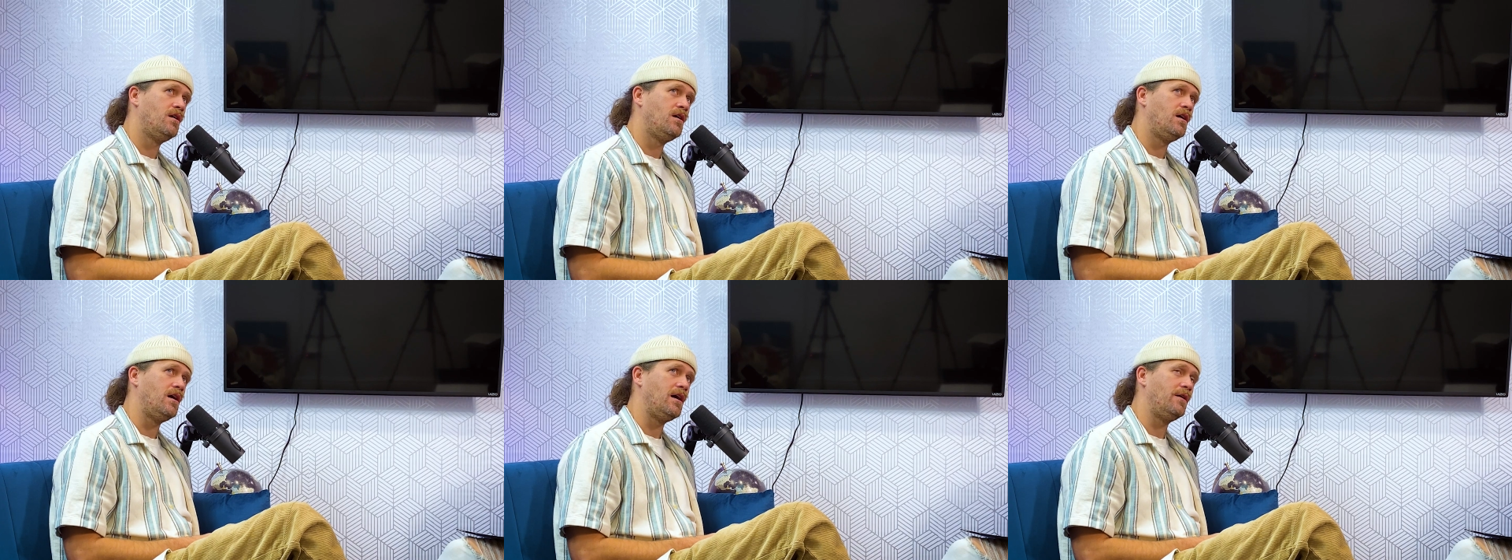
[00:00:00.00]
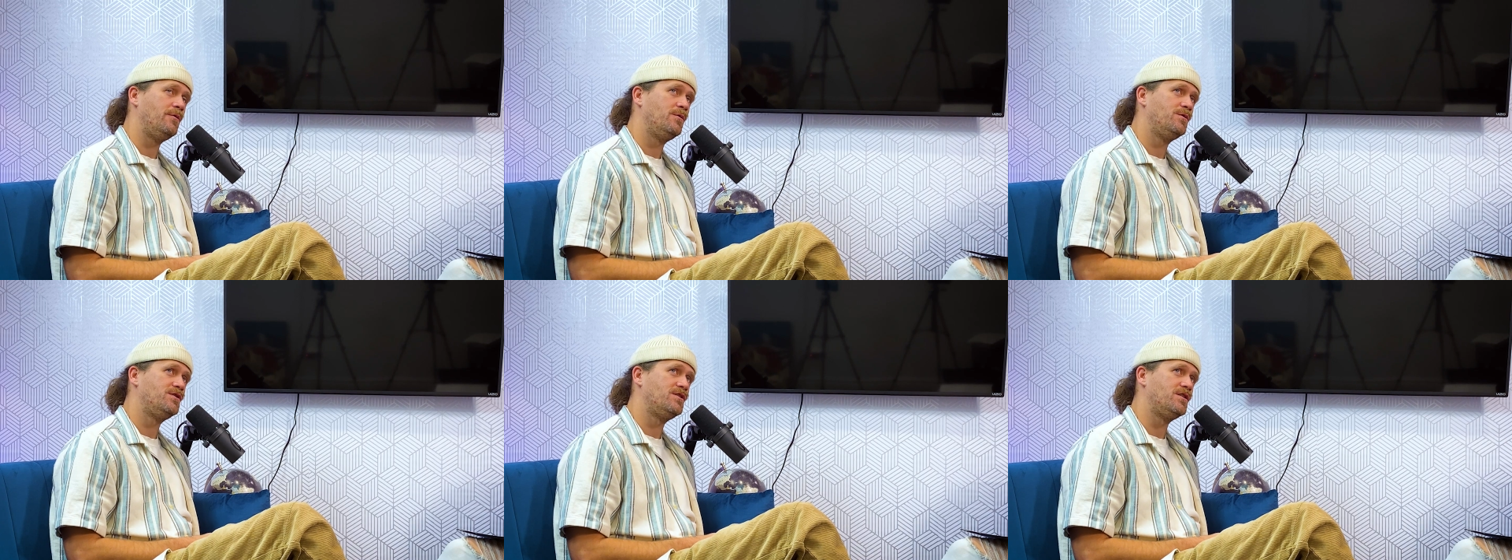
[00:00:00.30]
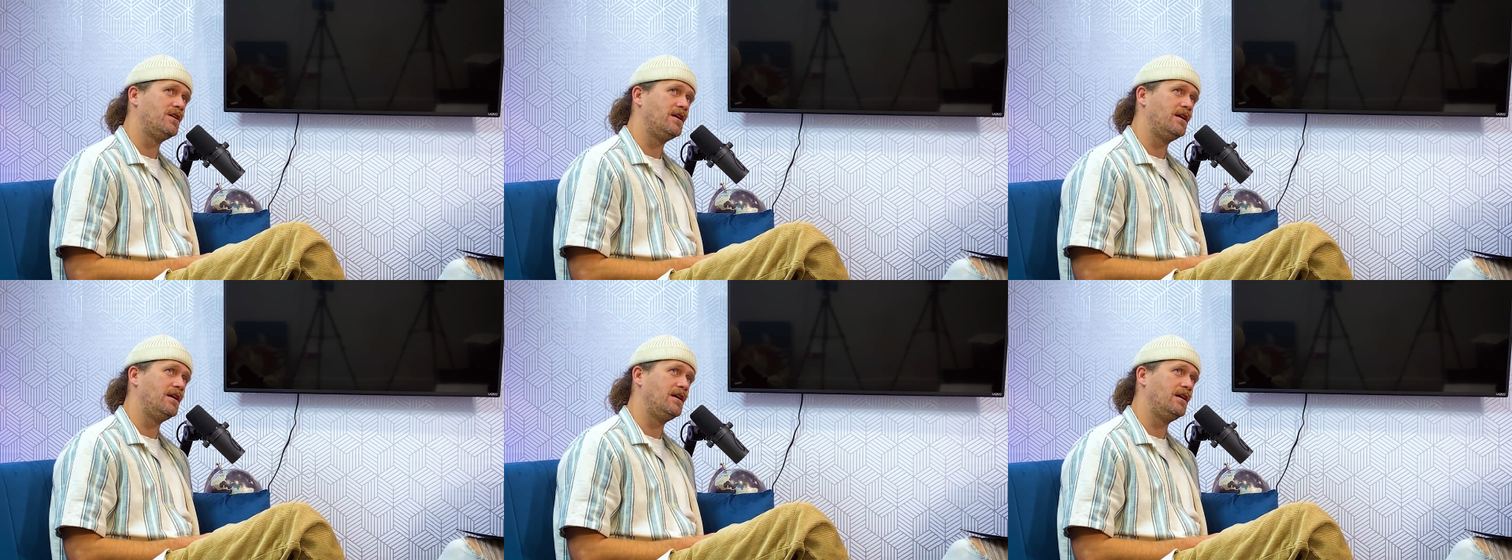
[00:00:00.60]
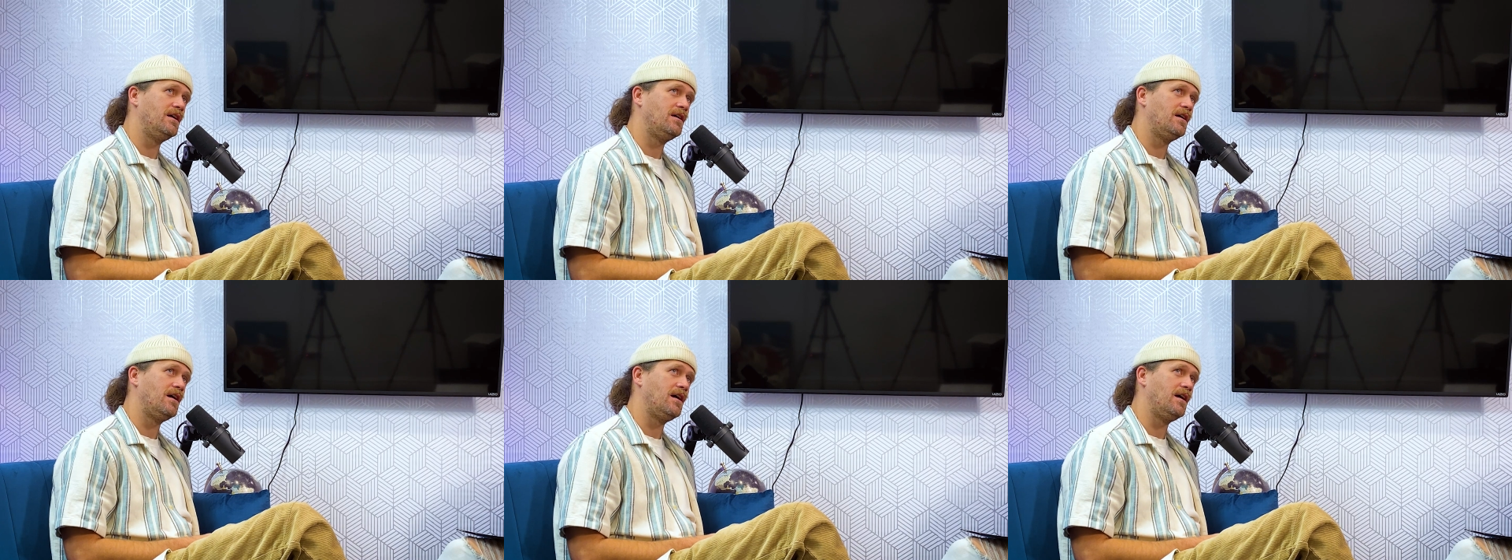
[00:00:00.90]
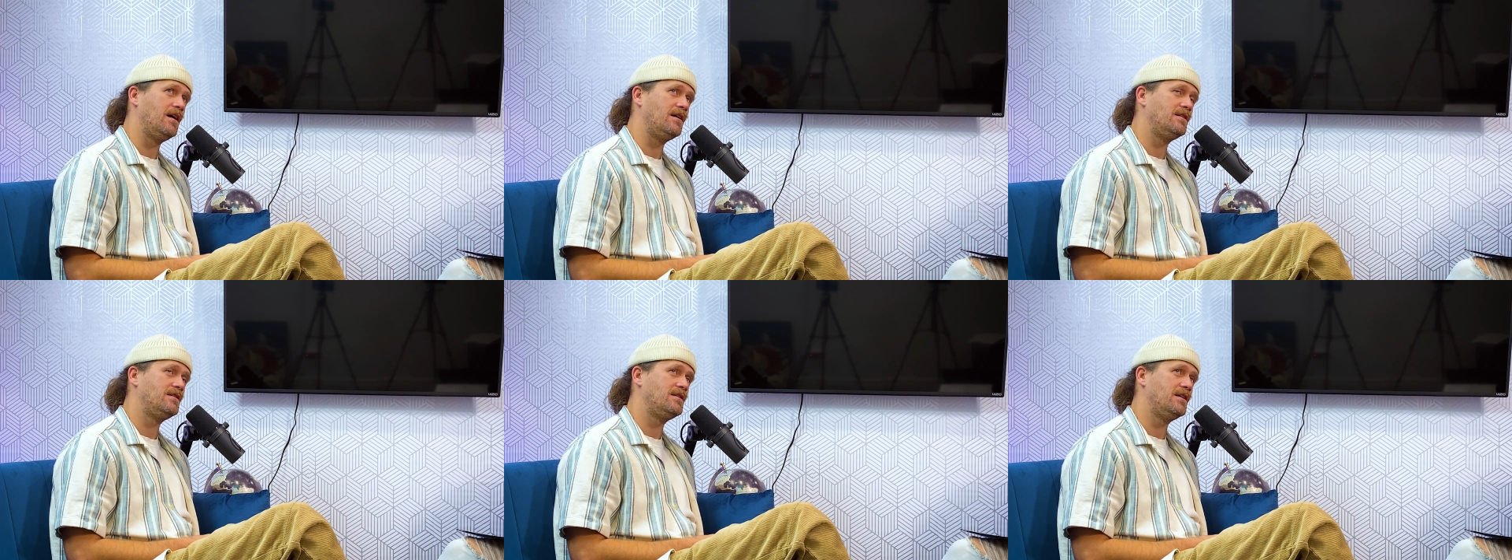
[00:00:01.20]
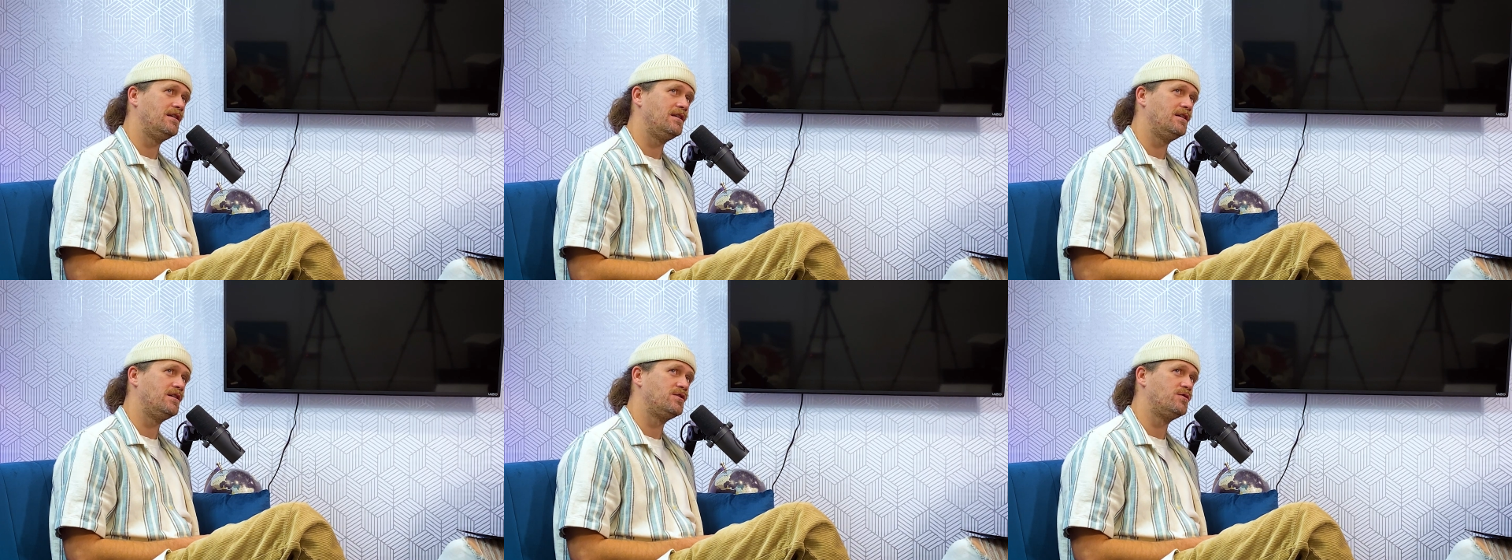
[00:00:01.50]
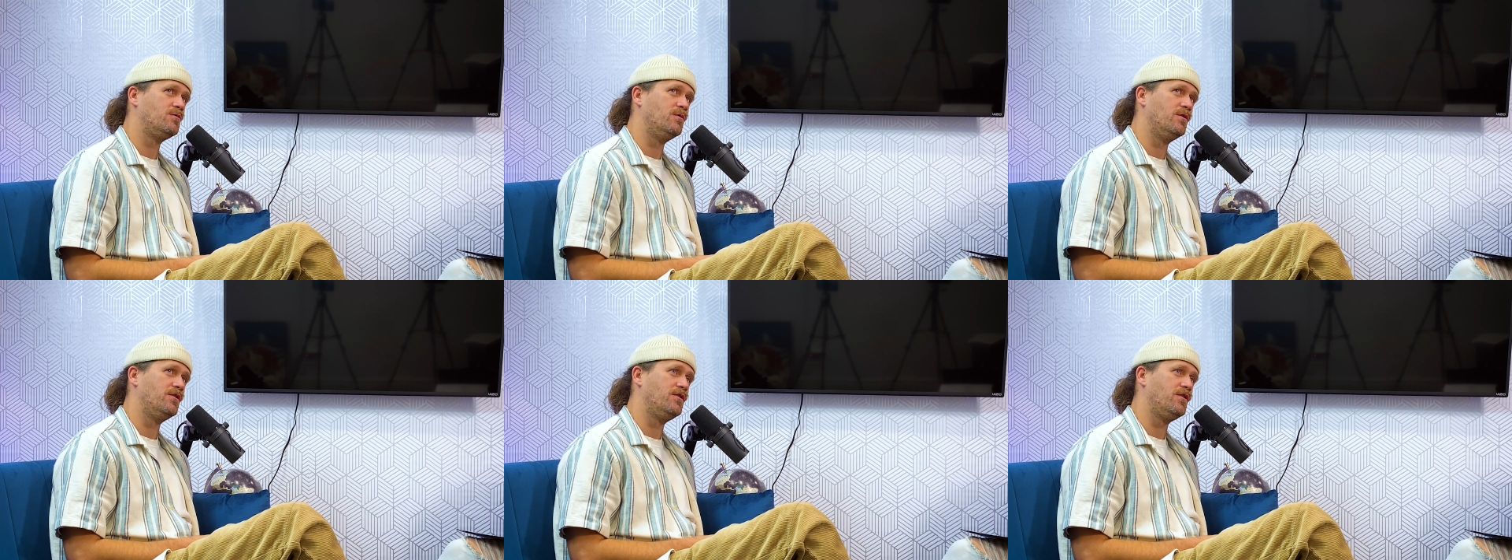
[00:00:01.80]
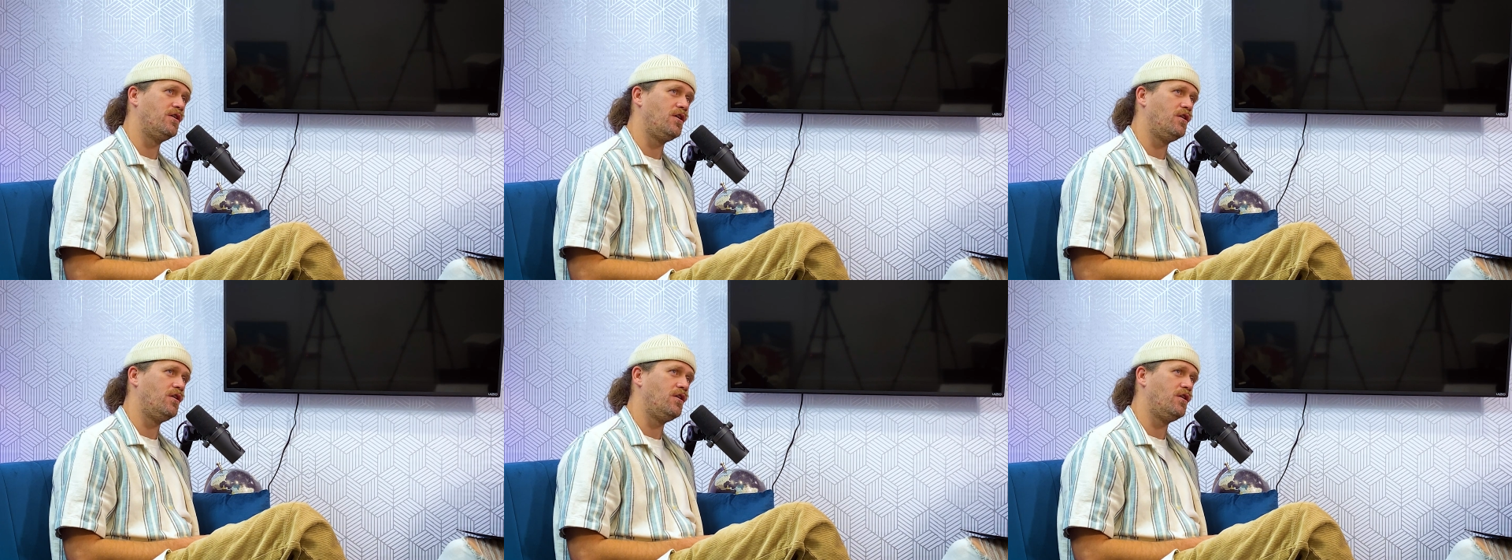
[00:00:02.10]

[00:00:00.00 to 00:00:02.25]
I would say, and I say this with